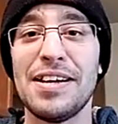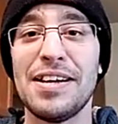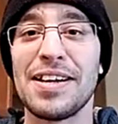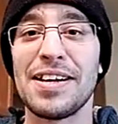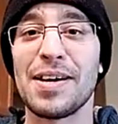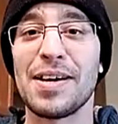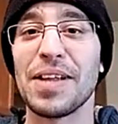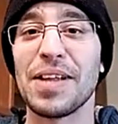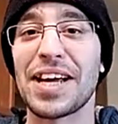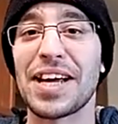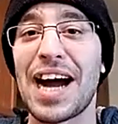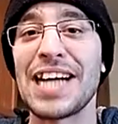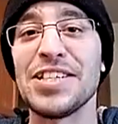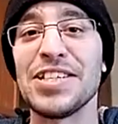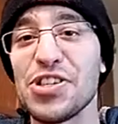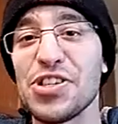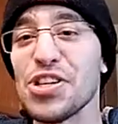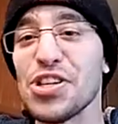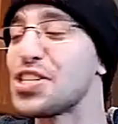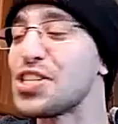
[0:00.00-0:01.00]
And I'm like, I
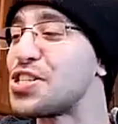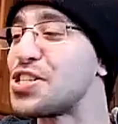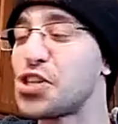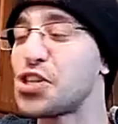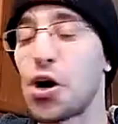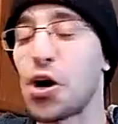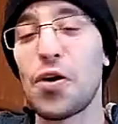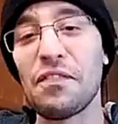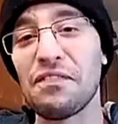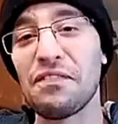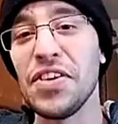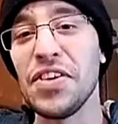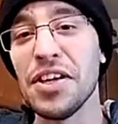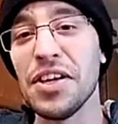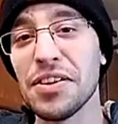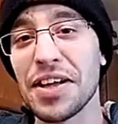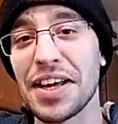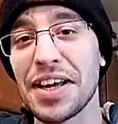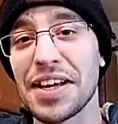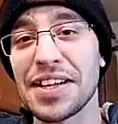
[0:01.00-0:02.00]
just don't
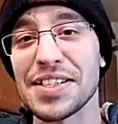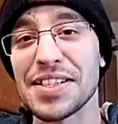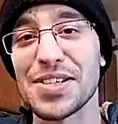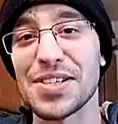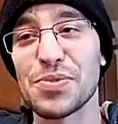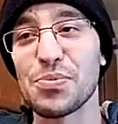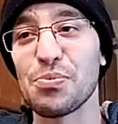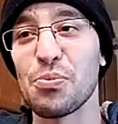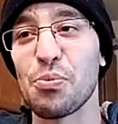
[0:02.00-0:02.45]
feel like it's